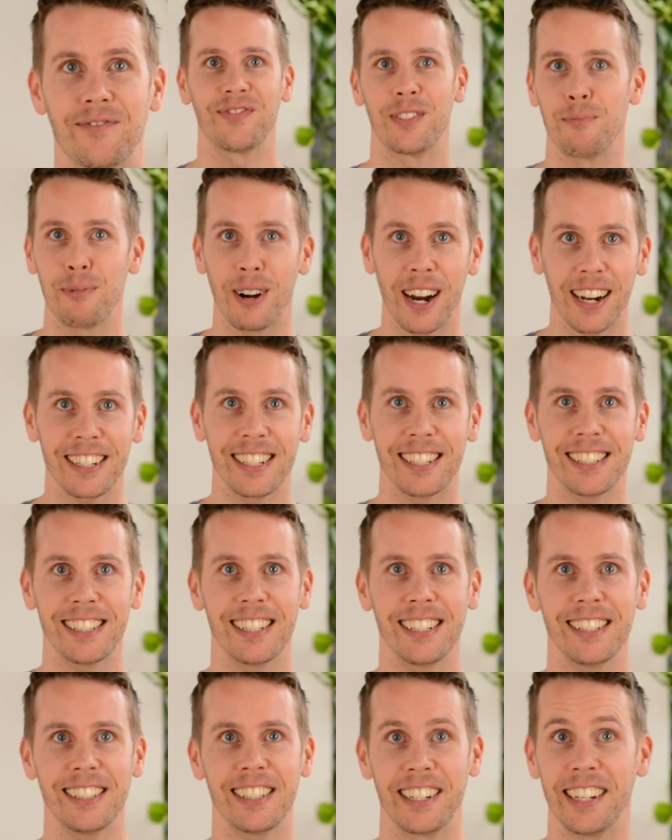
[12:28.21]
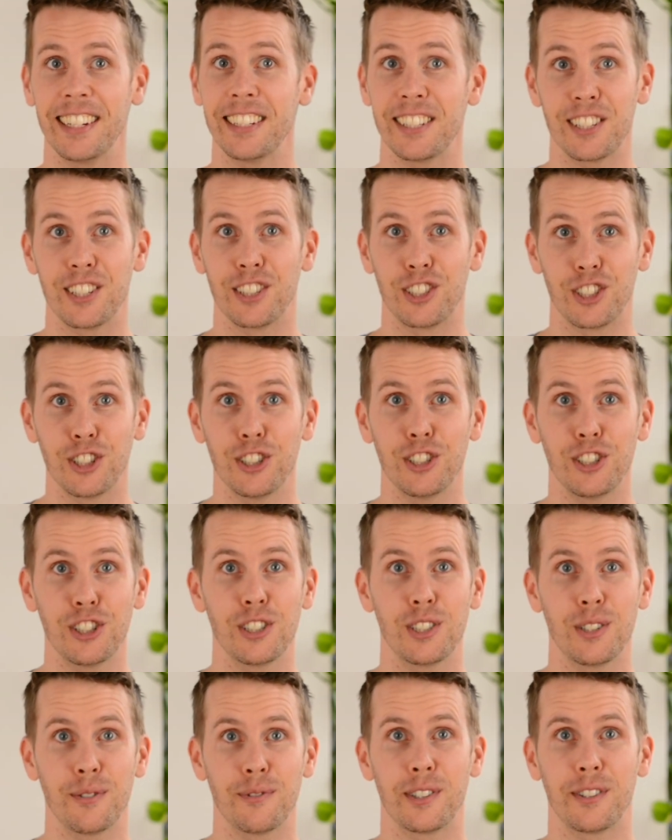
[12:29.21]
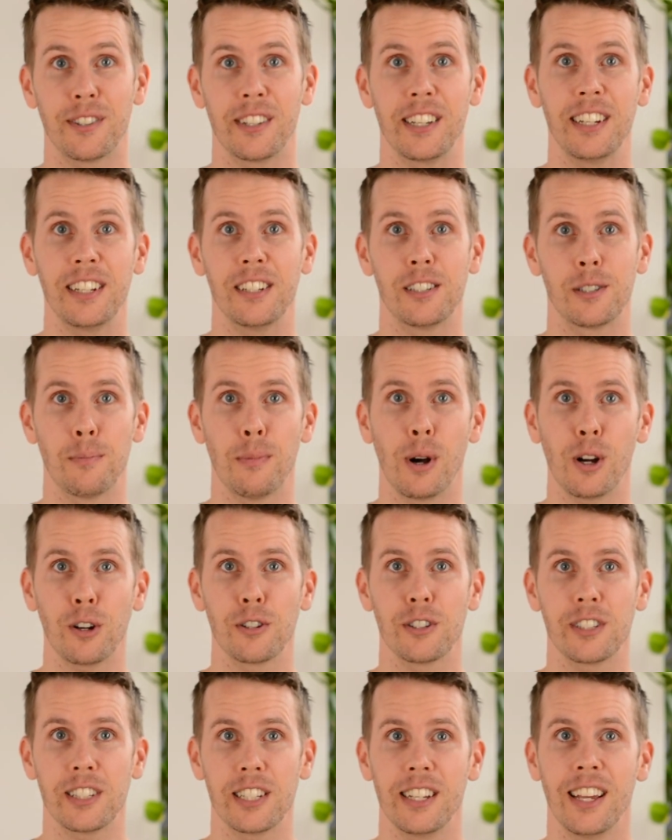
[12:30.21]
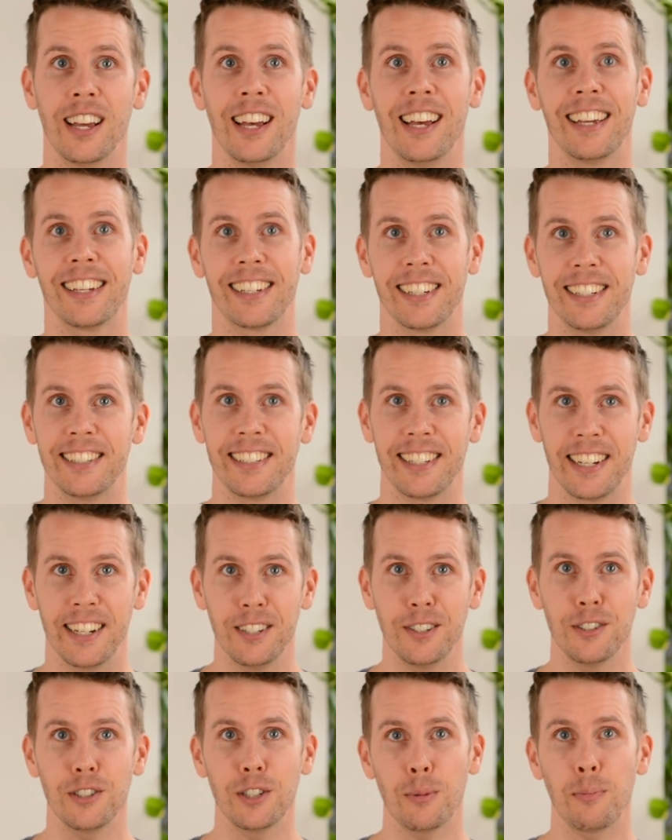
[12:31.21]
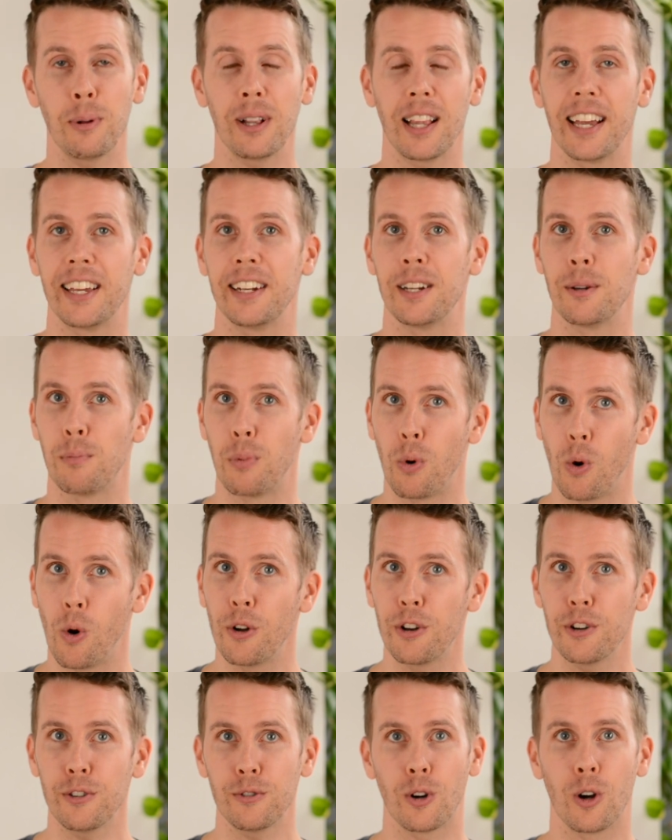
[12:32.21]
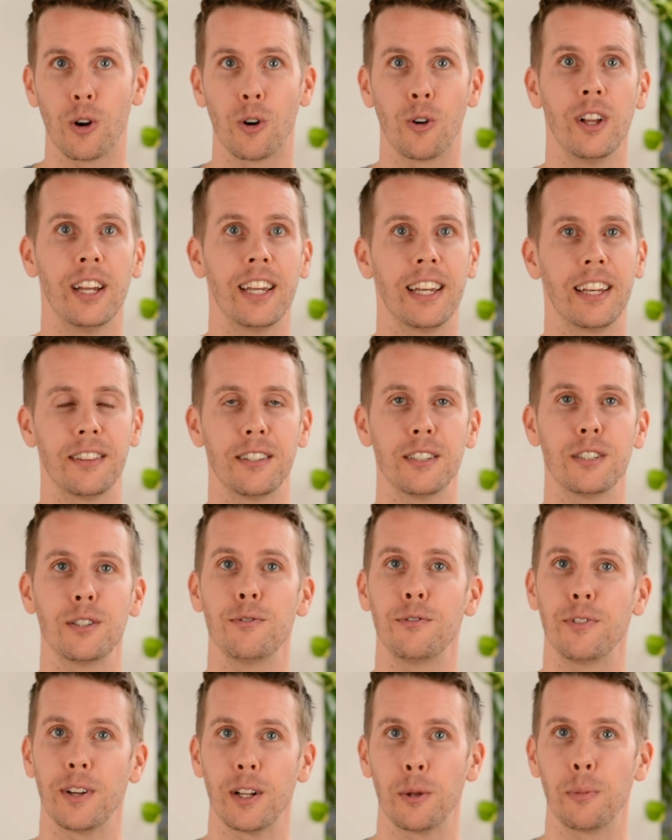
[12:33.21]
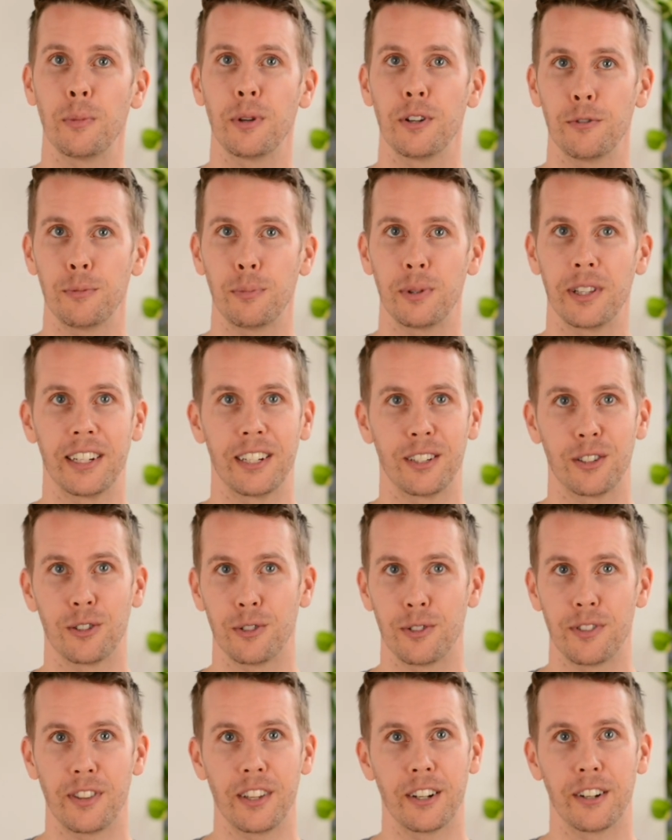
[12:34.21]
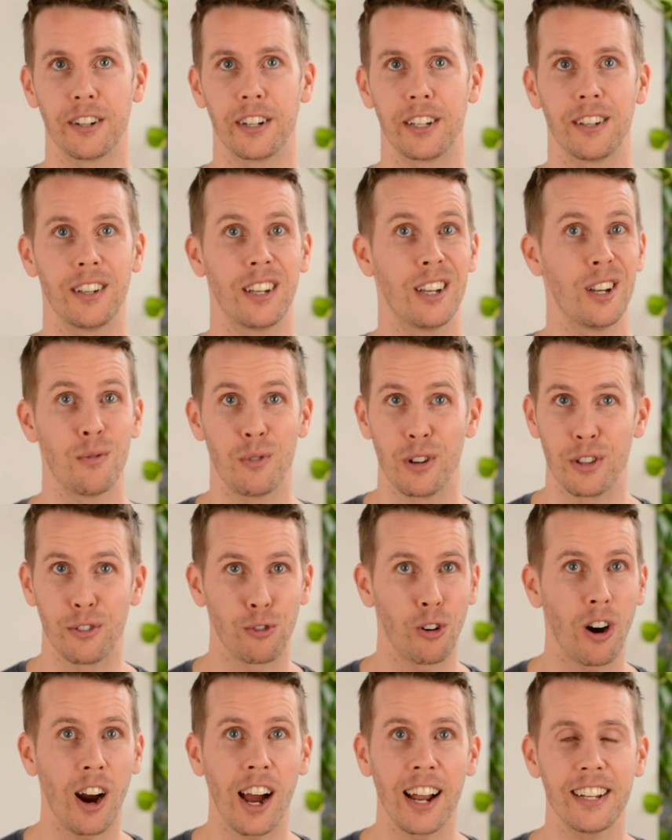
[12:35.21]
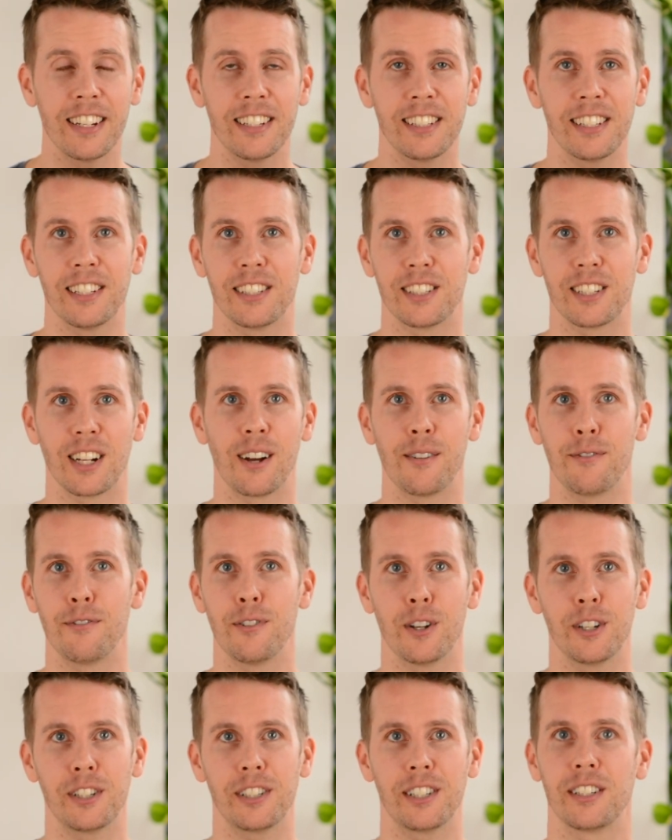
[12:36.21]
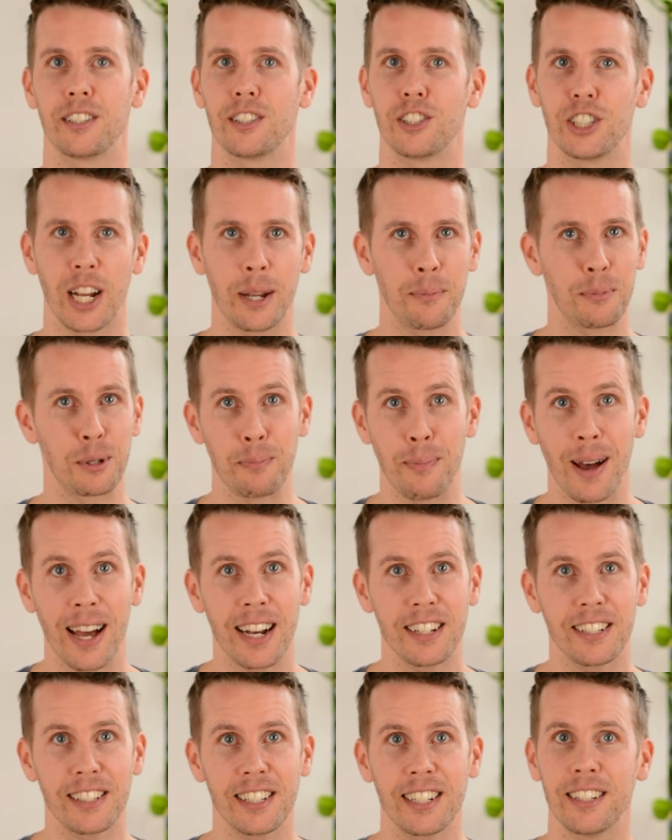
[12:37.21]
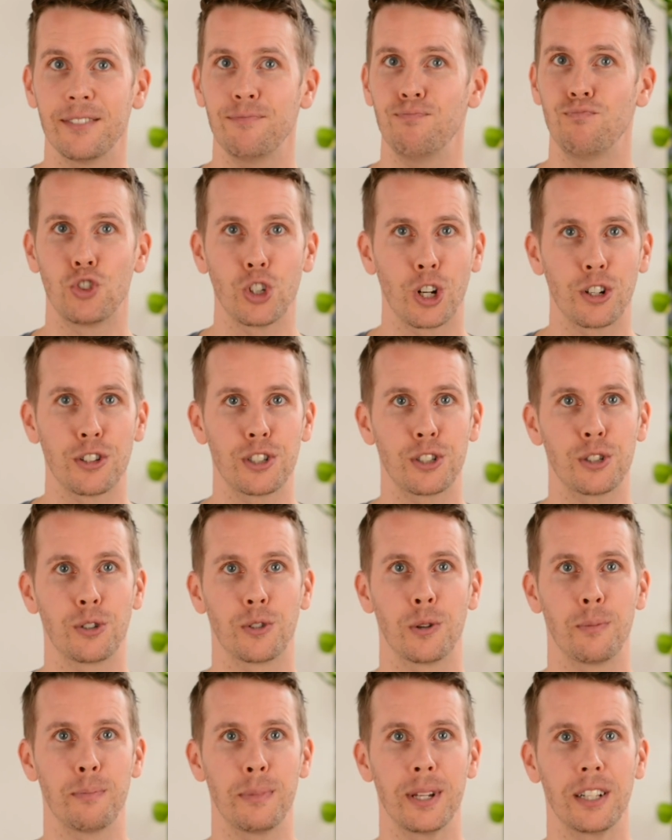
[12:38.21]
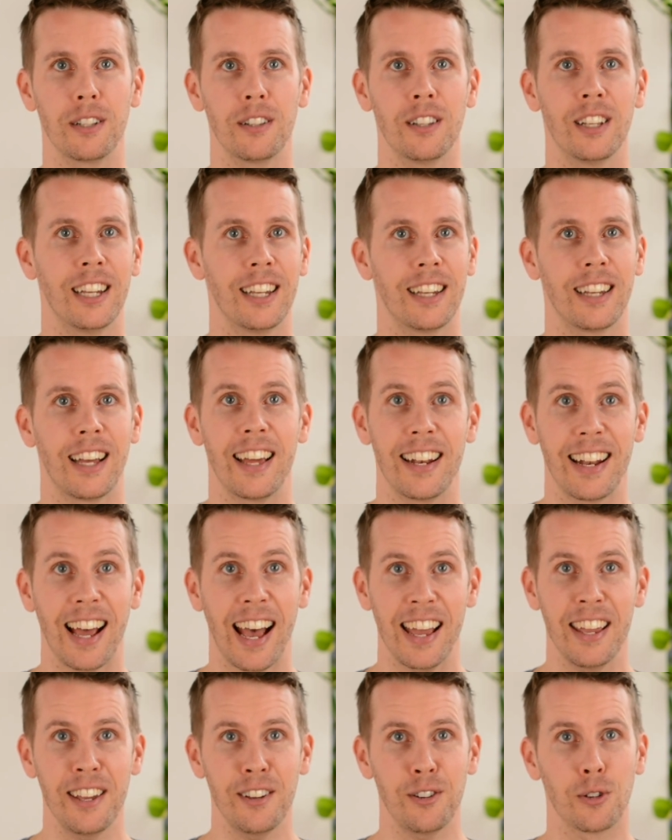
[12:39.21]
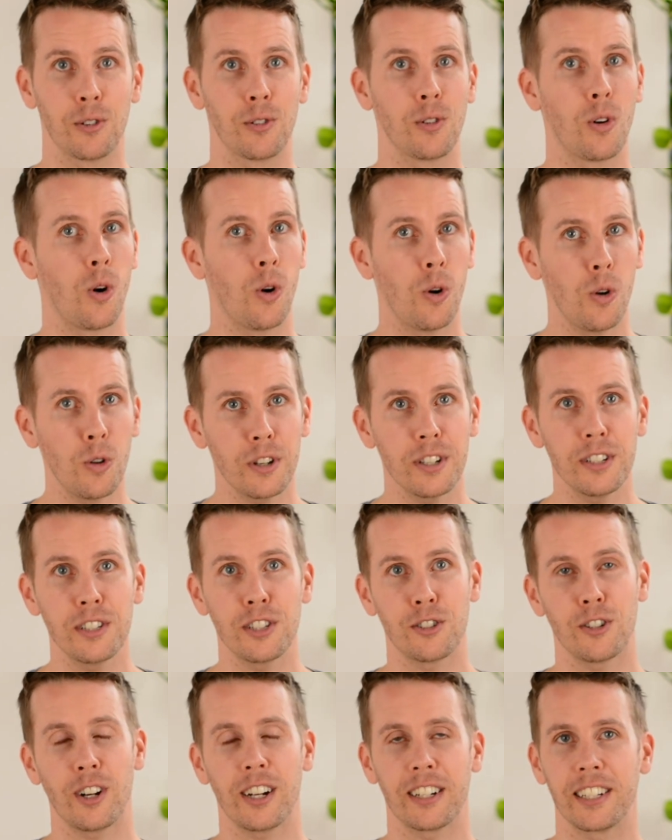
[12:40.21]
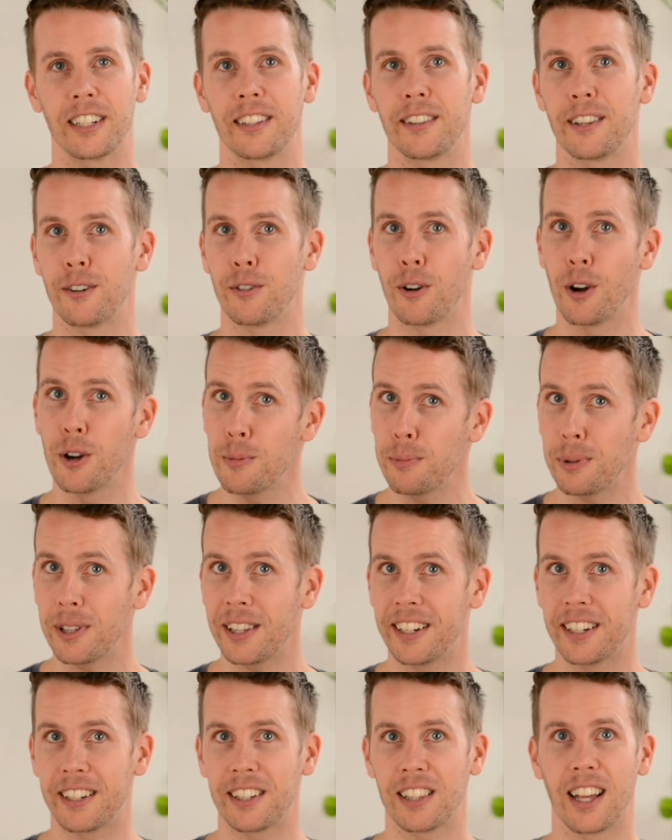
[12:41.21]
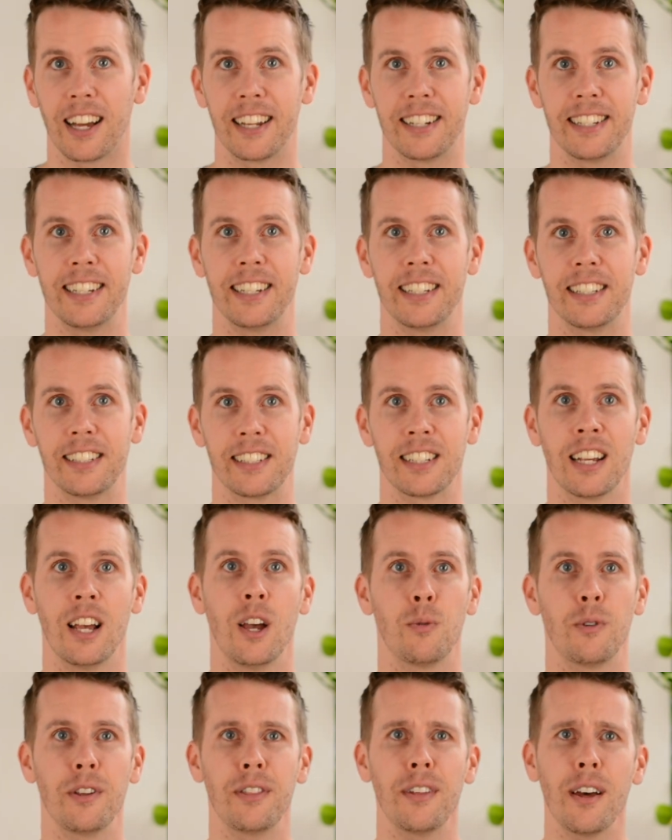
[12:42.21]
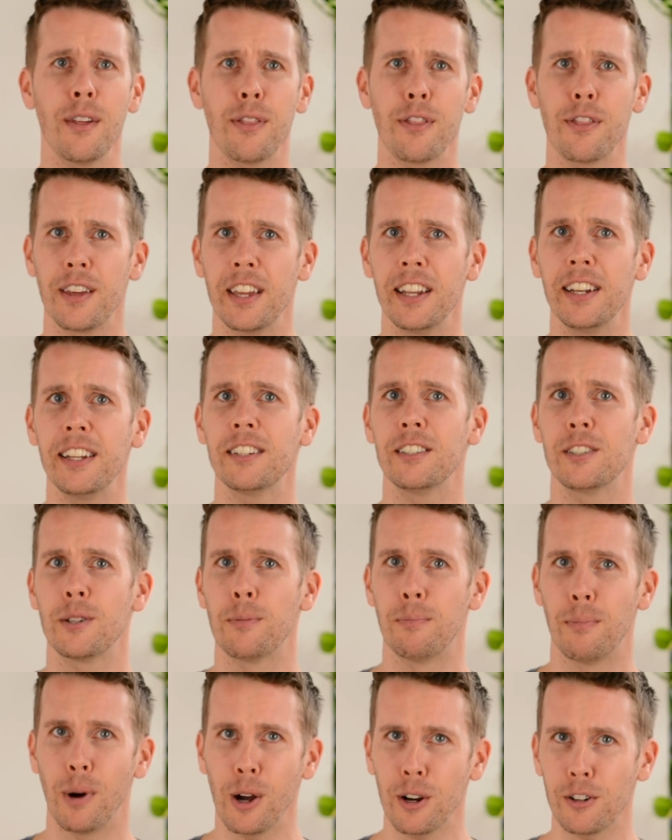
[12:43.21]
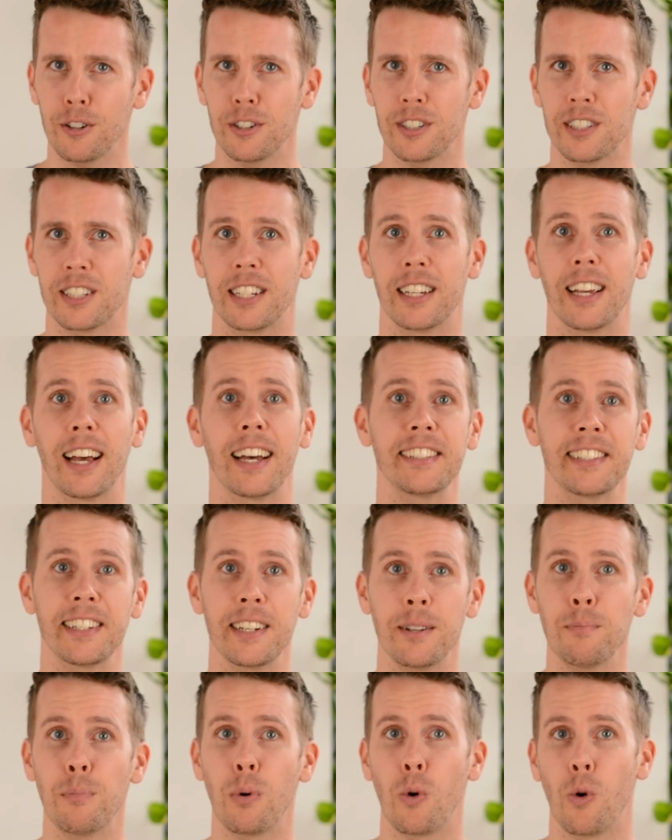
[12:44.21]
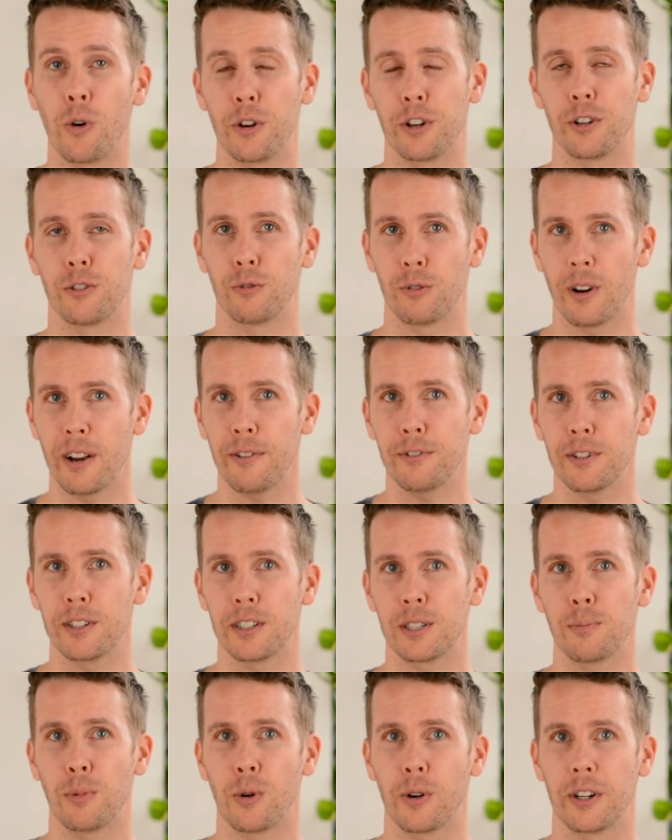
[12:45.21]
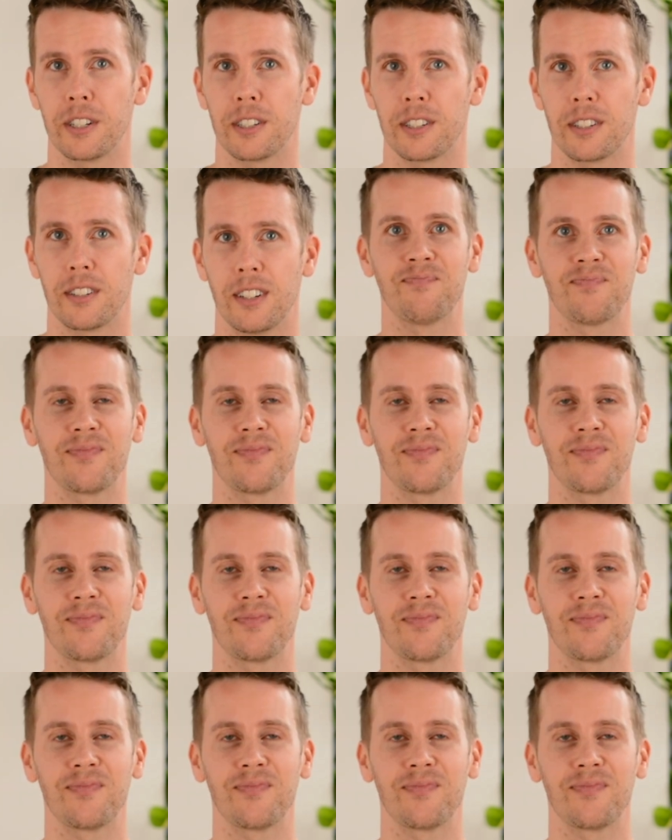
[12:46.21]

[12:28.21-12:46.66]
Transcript: The practices and institutions of Athenian democracy continue to play an important role in the development of political theory, with writers as diverse as James Madison, John Stuart Mill, and Hegel all constructing their own political ideas with Athenian democracy as an important reference point.